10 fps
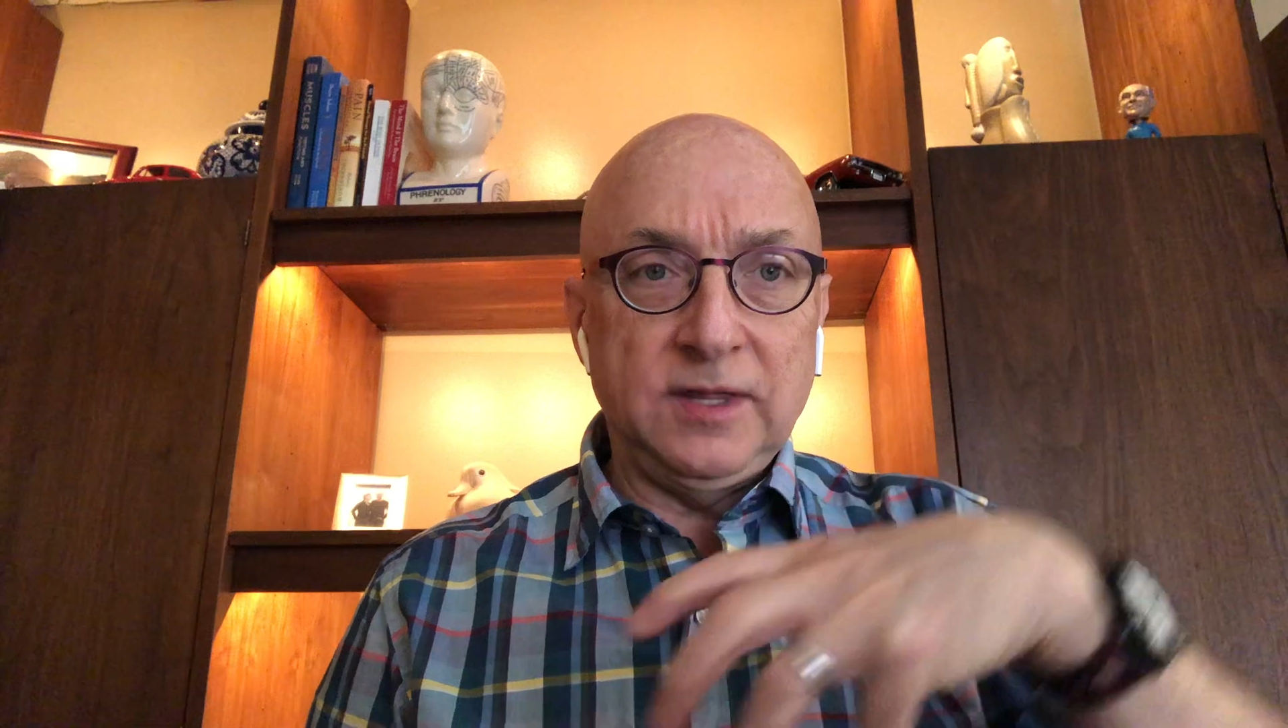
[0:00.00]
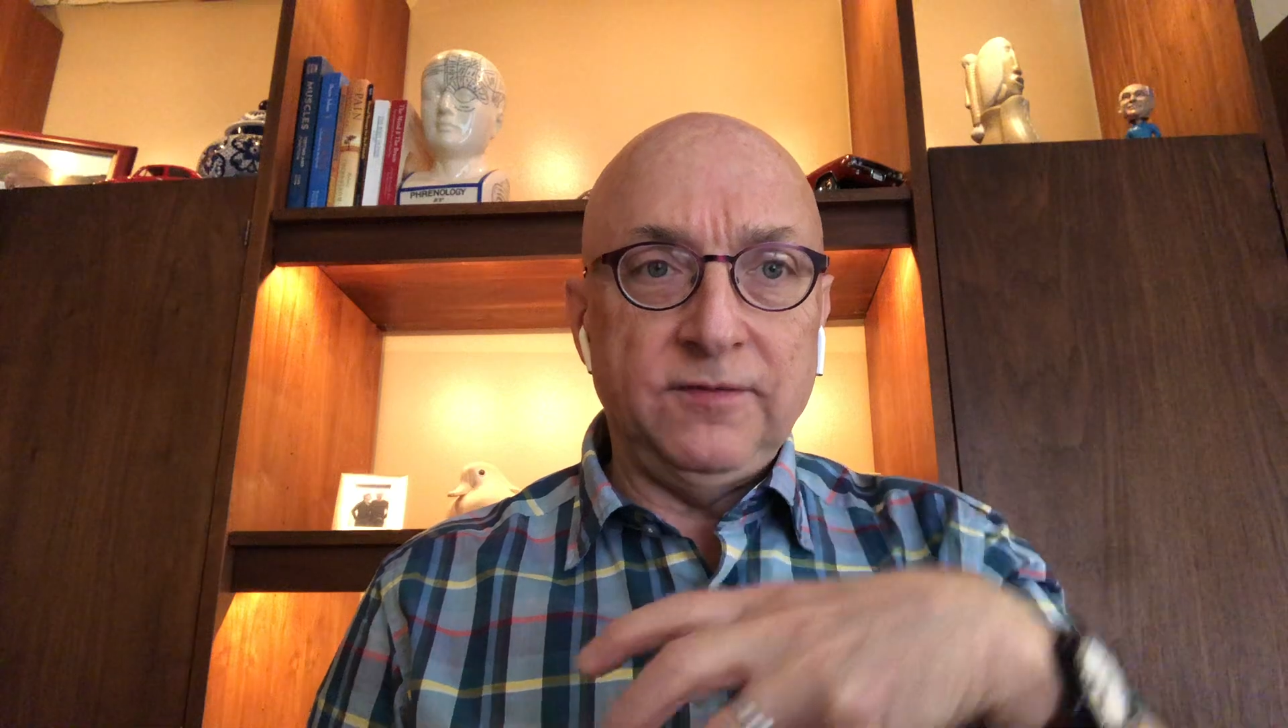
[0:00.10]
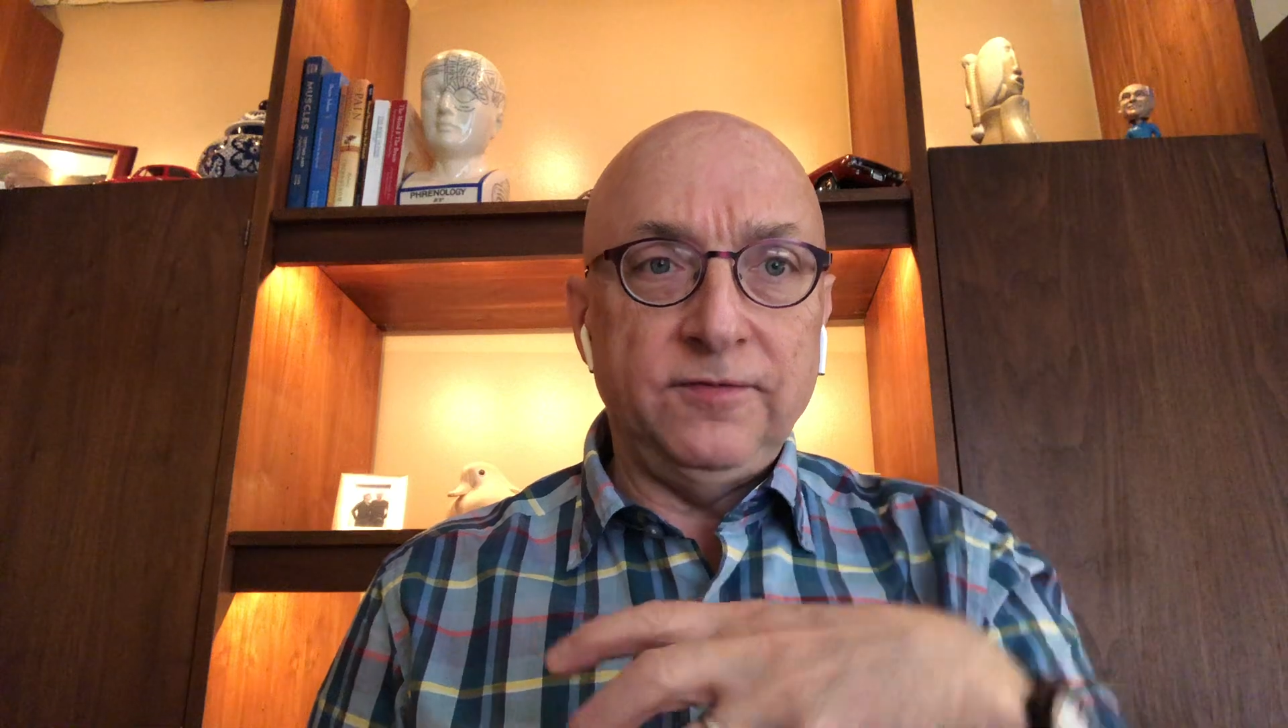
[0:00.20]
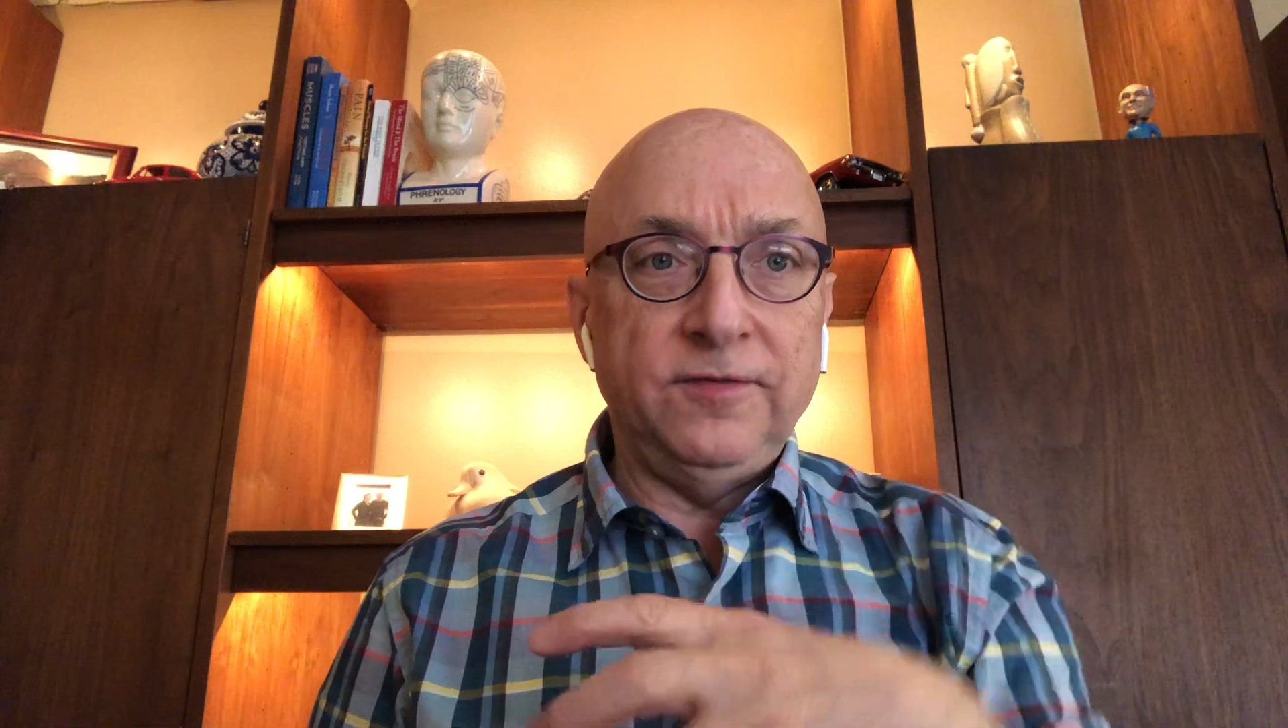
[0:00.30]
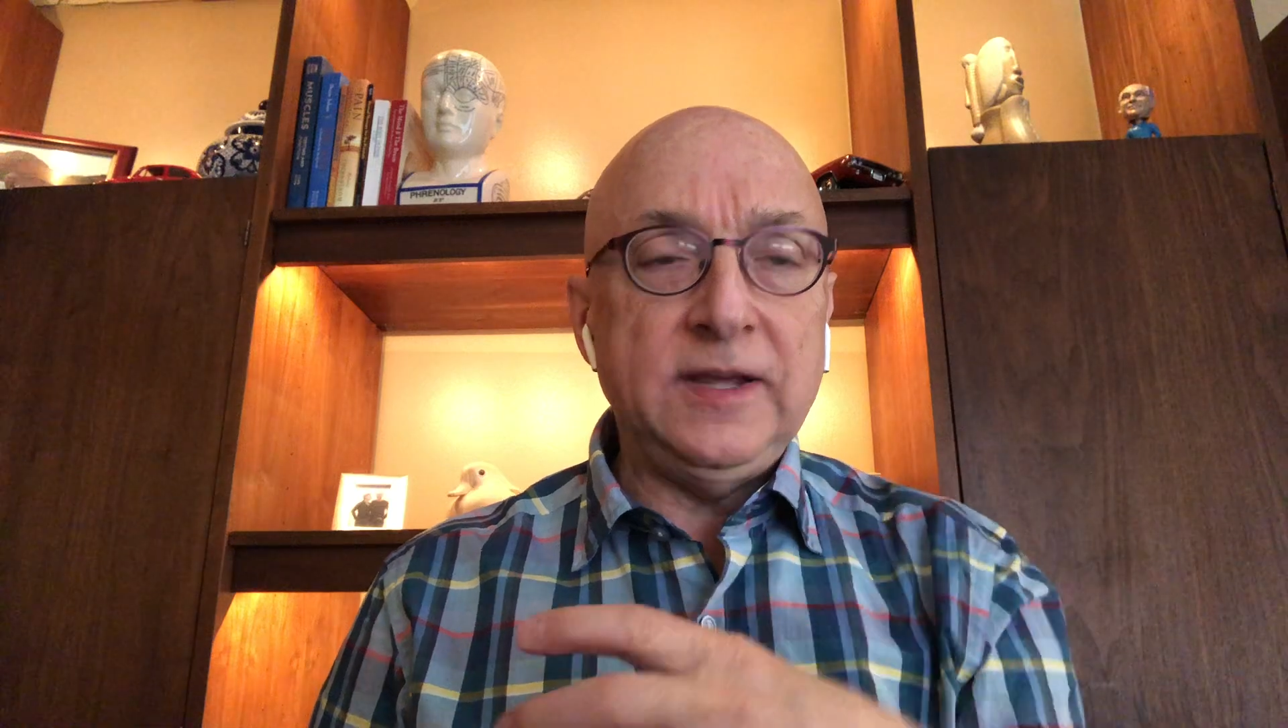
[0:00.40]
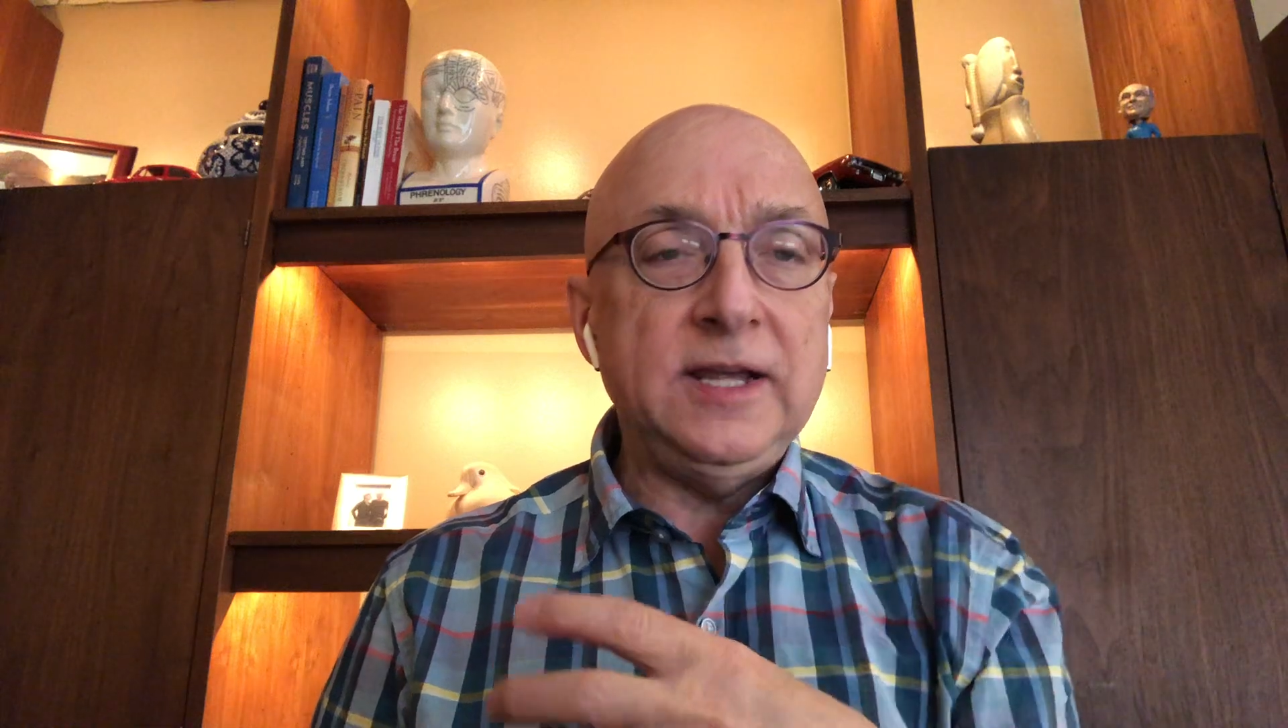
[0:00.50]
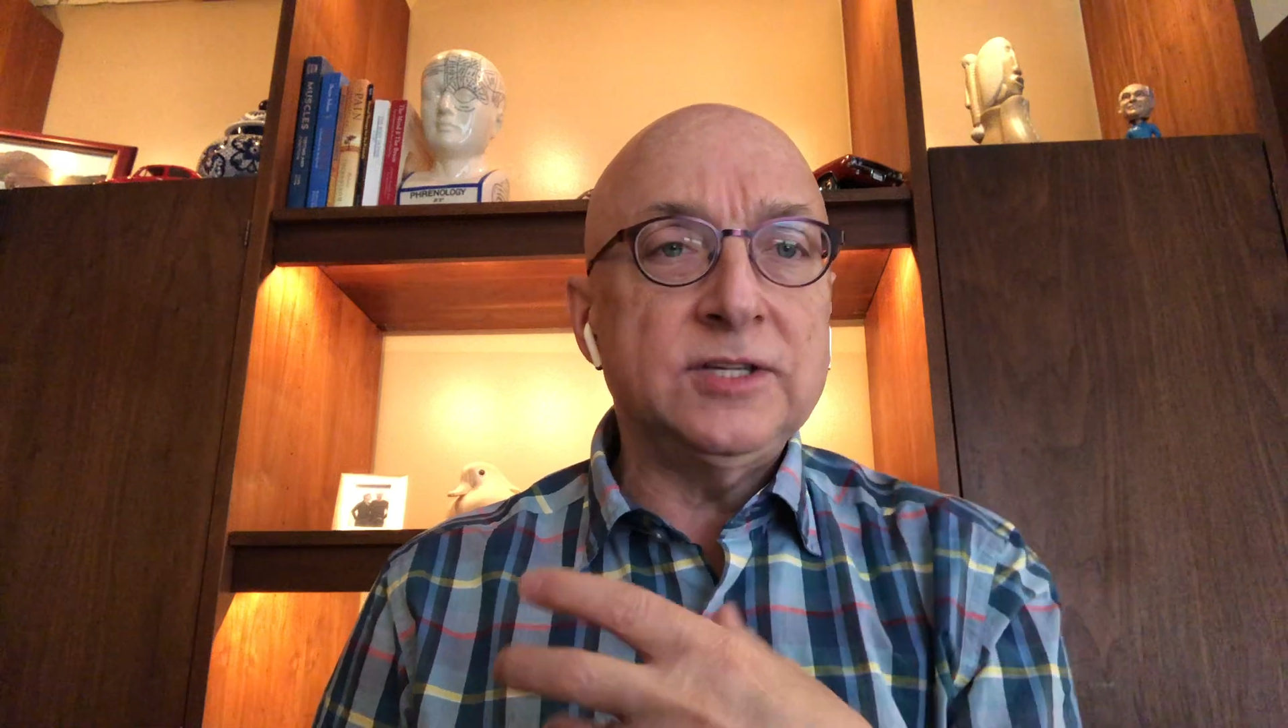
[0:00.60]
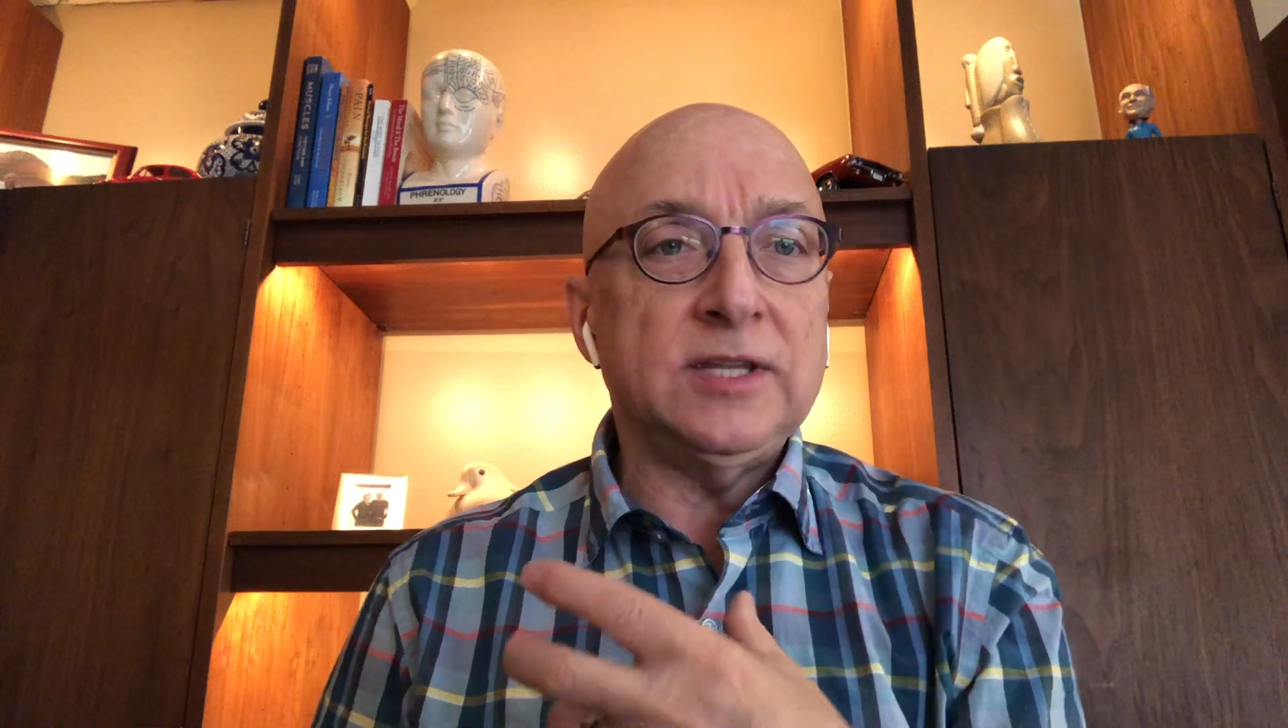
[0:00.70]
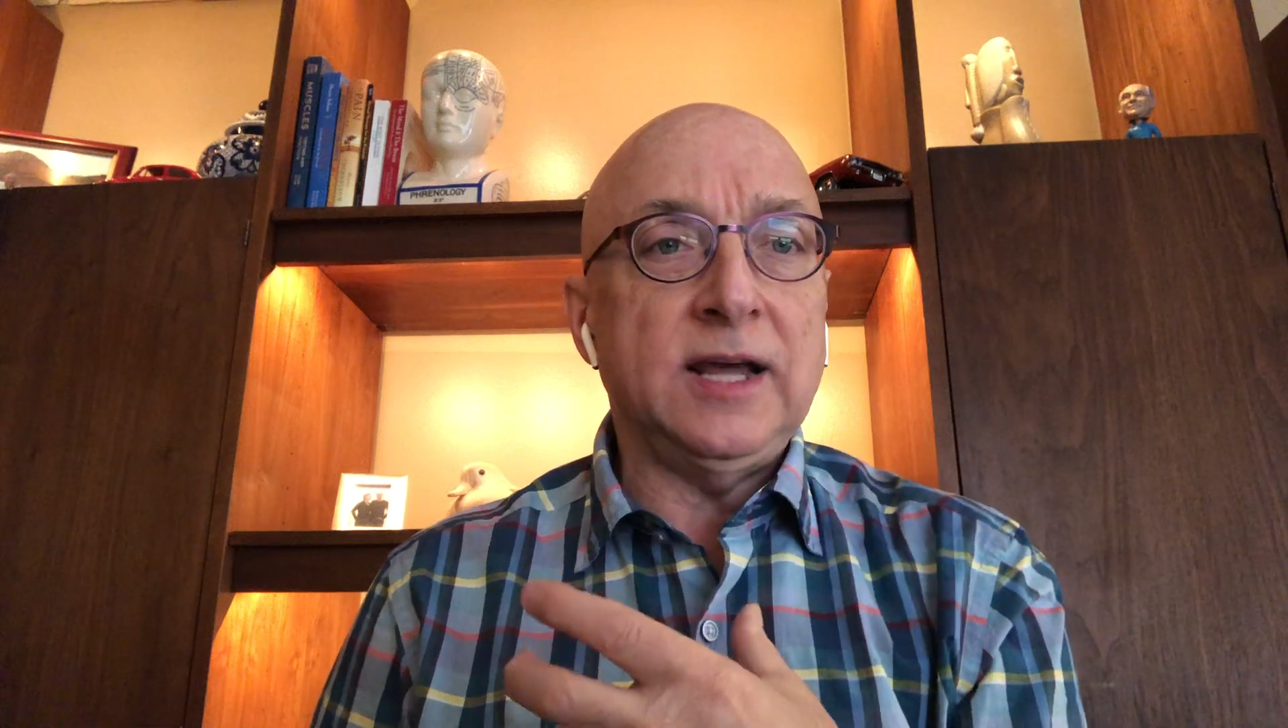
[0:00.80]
that feeds